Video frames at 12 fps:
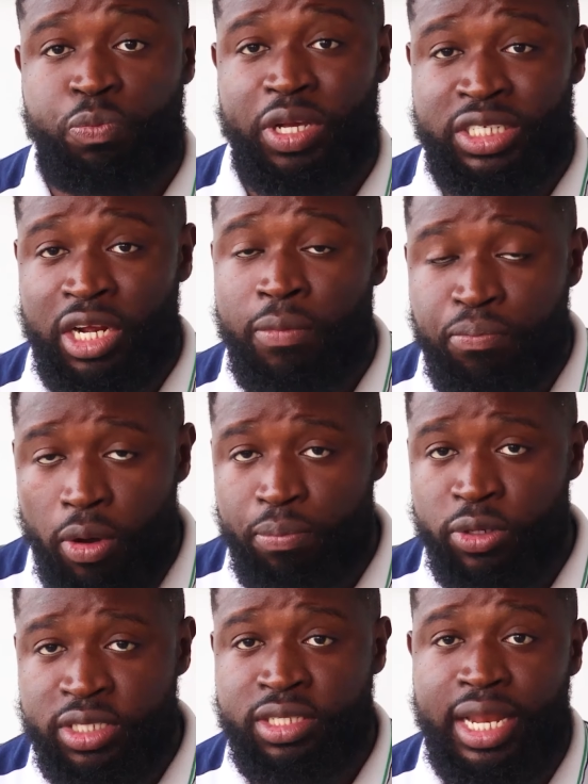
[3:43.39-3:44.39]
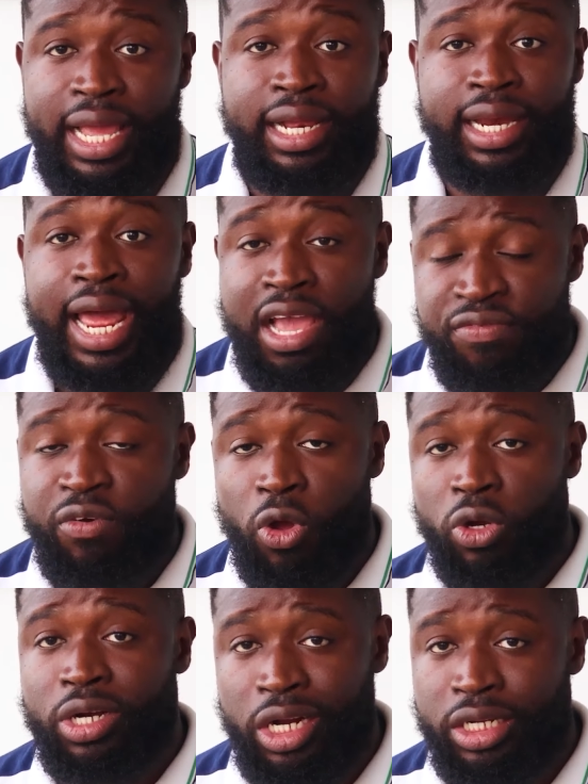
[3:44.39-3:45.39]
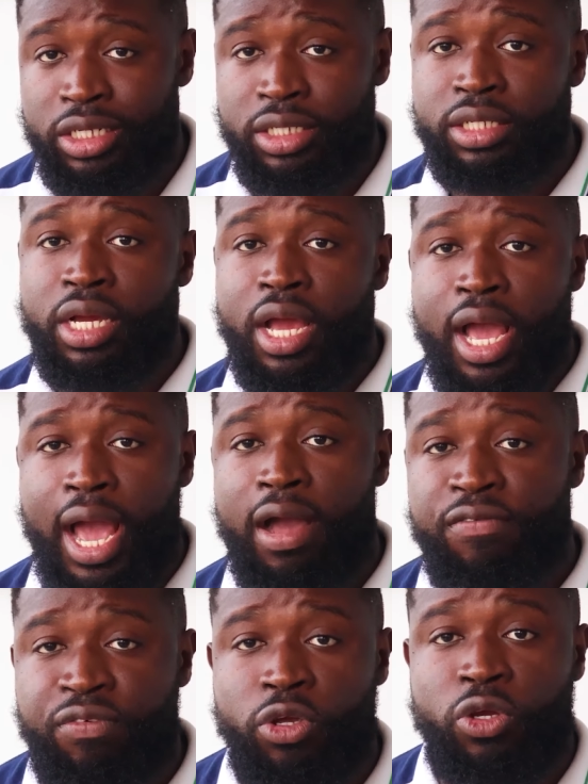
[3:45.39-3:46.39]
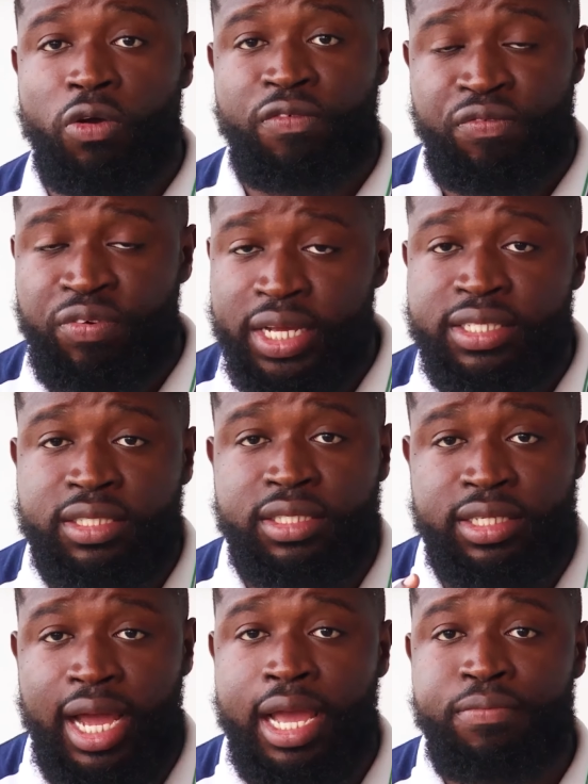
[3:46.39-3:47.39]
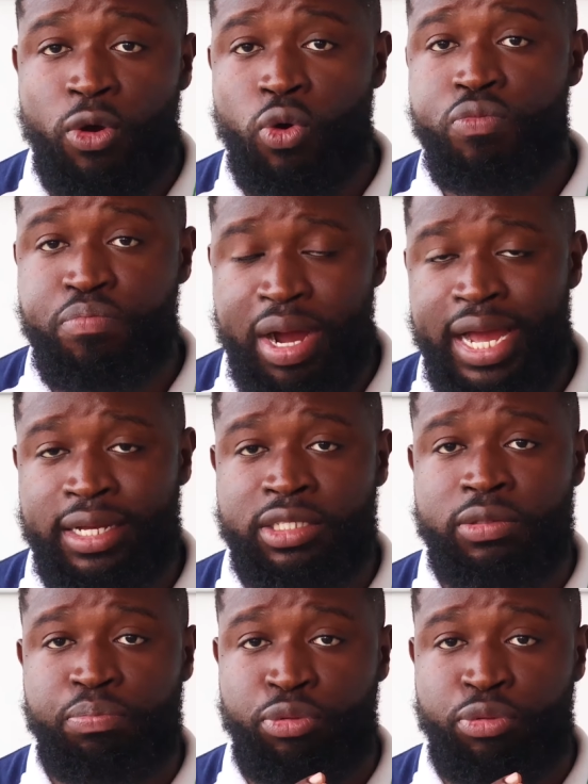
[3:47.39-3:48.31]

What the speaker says: special purposes like lifelong learning and for your first-time home buyers